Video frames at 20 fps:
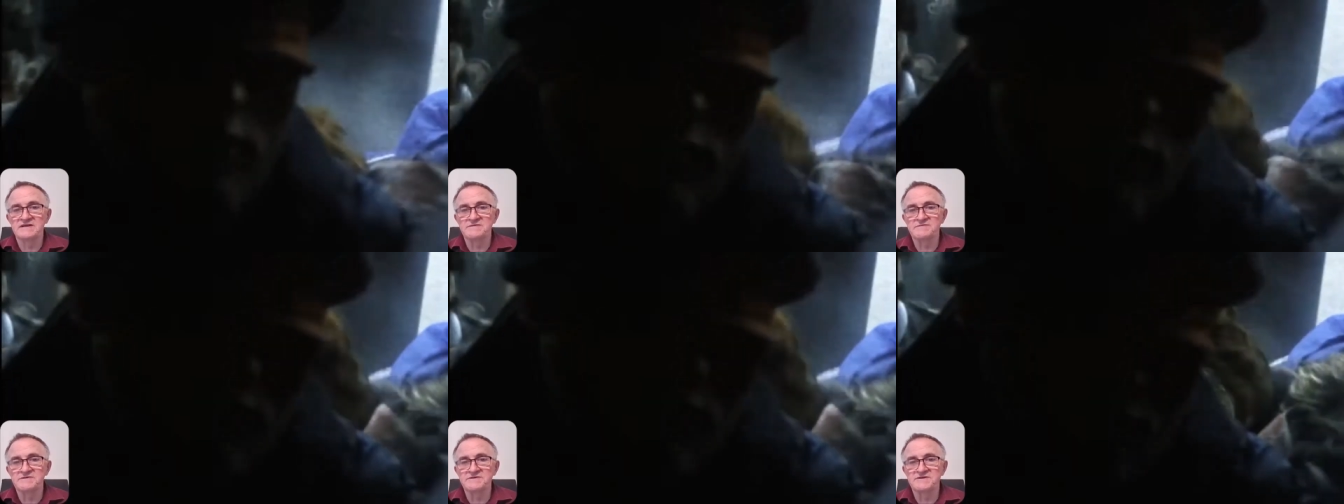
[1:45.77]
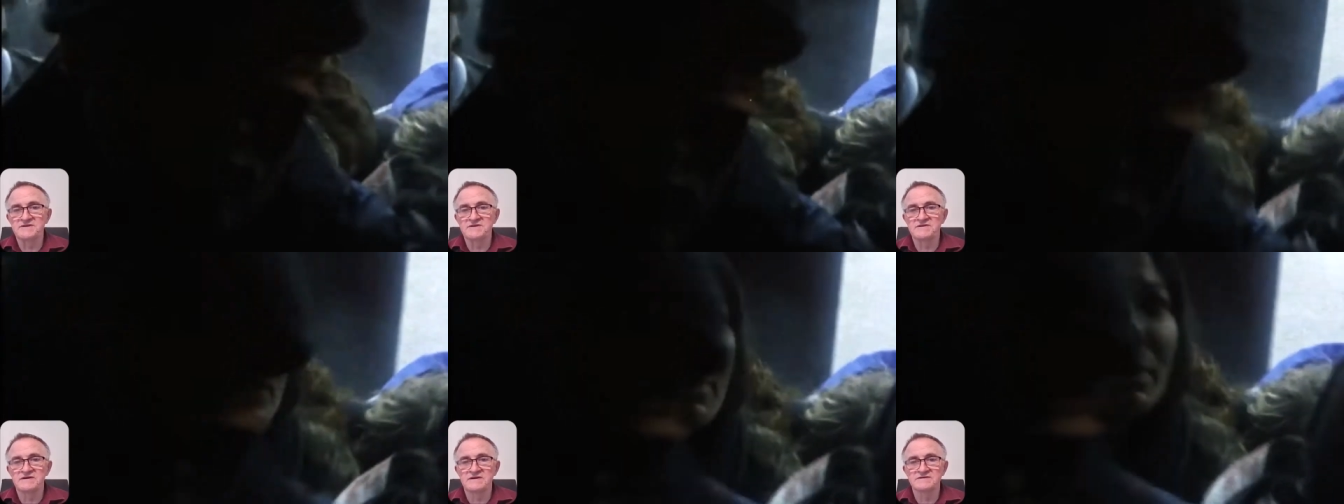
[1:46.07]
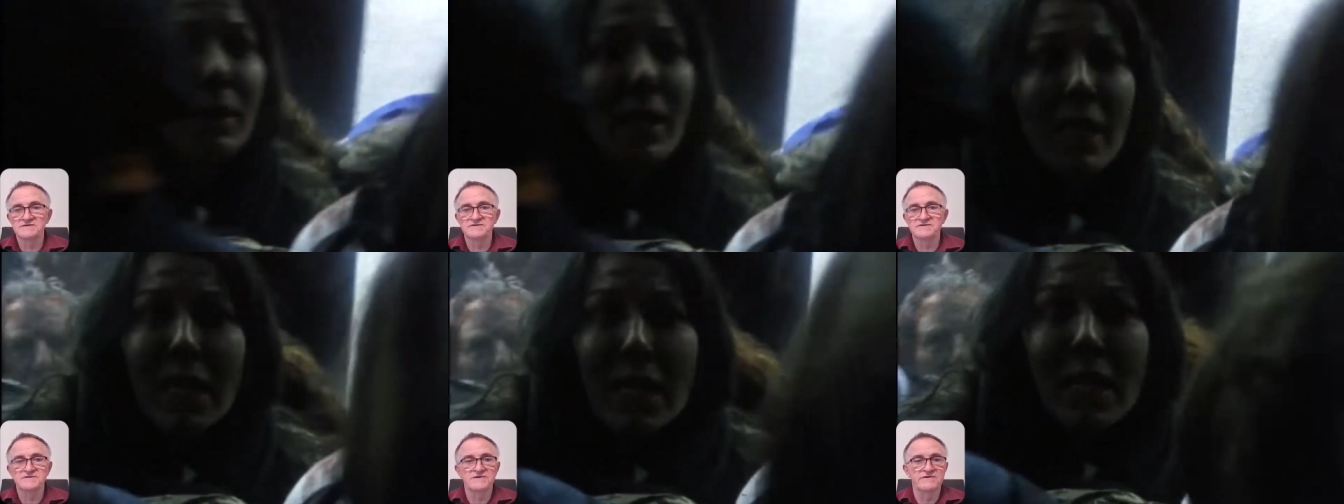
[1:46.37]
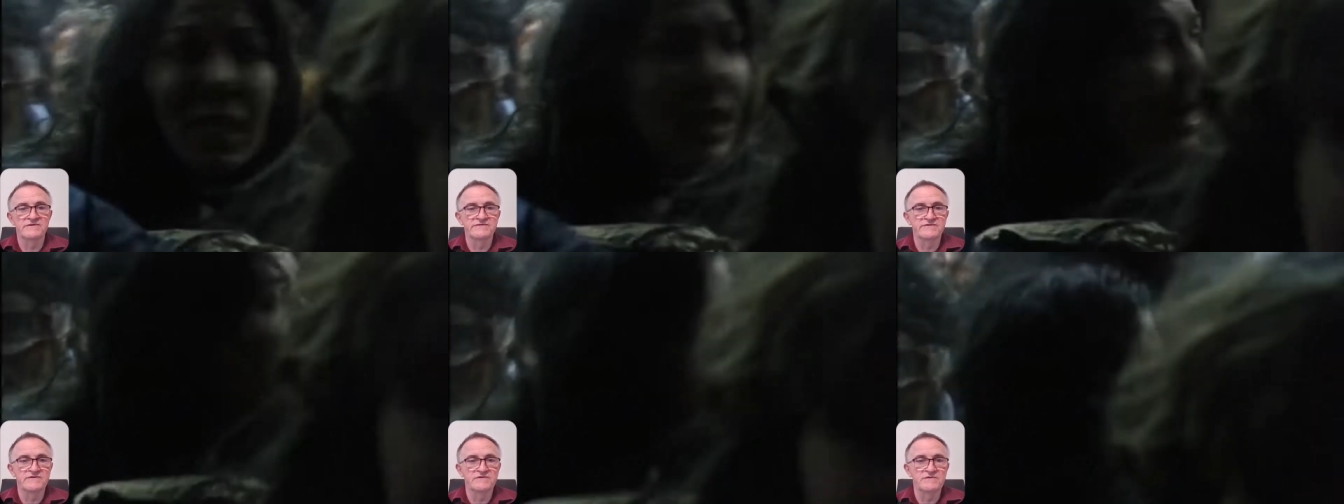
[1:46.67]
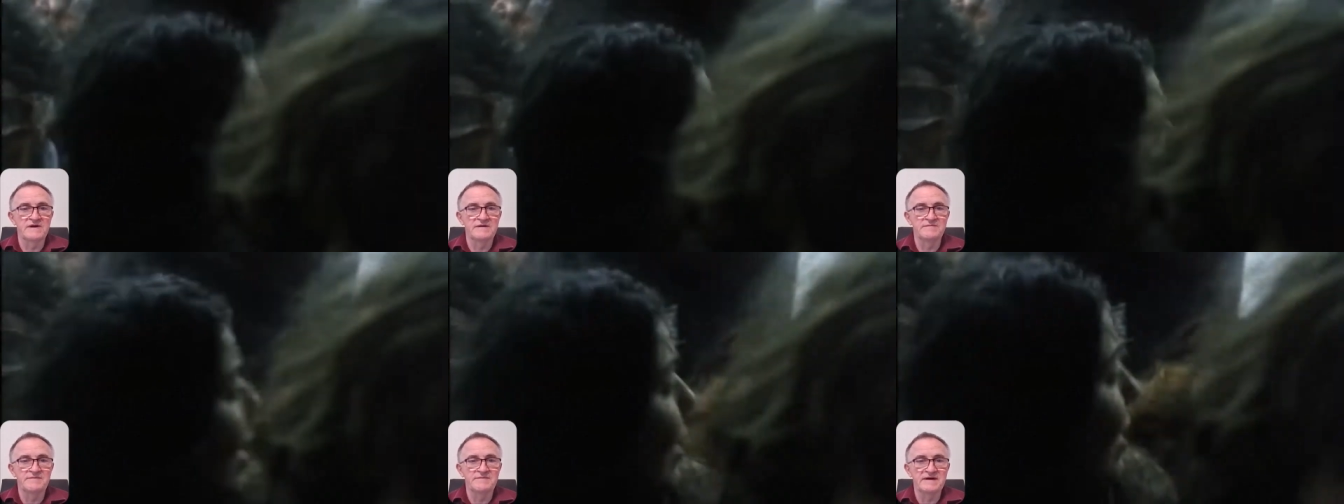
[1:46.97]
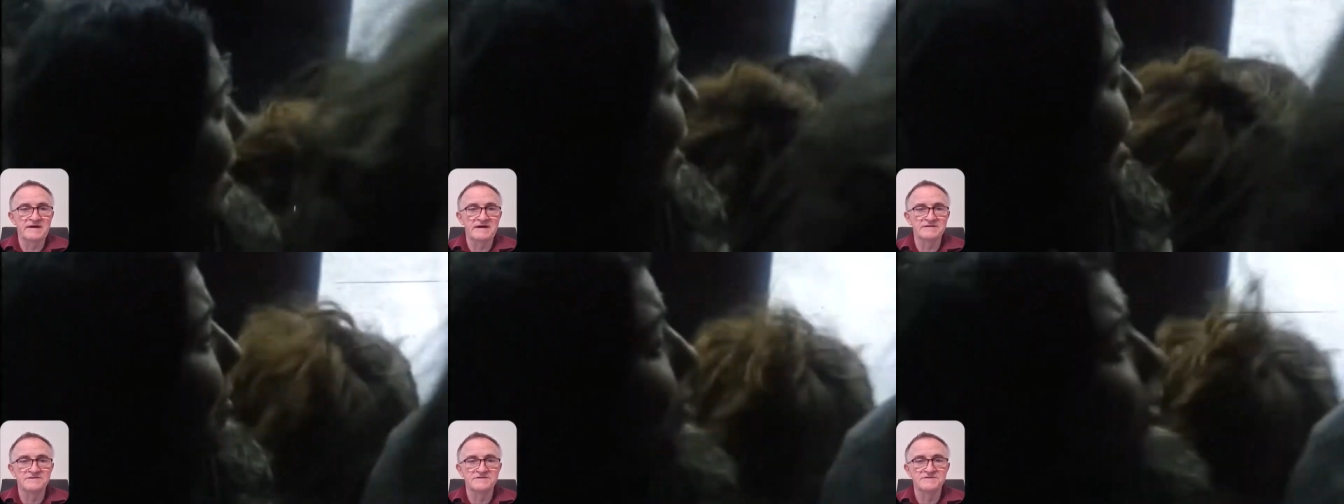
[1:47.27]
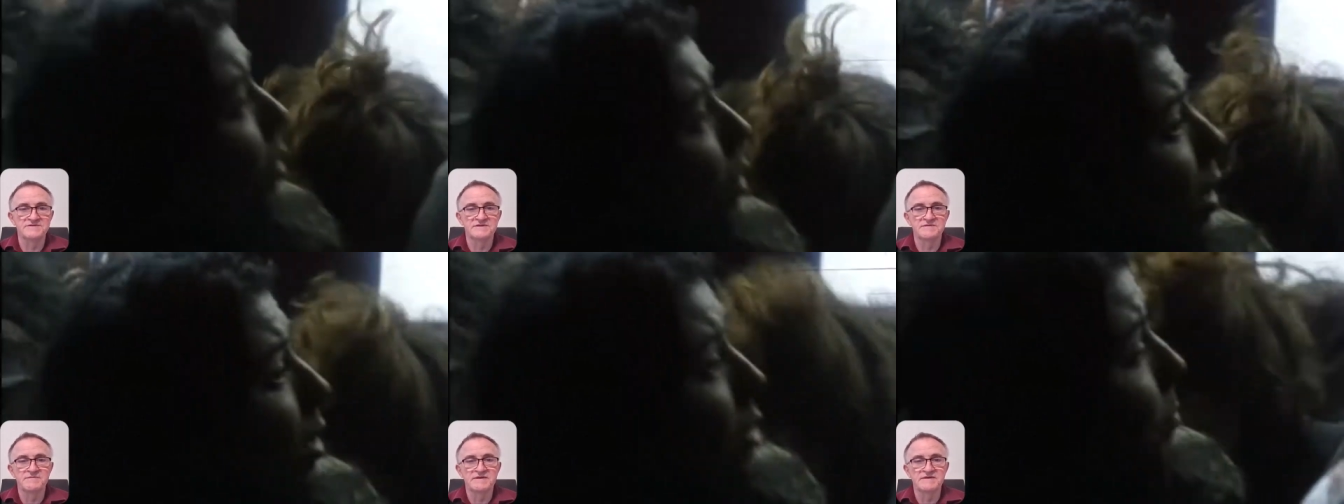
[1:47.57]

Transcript: hospitals and doctors overwhelmed by hundreds of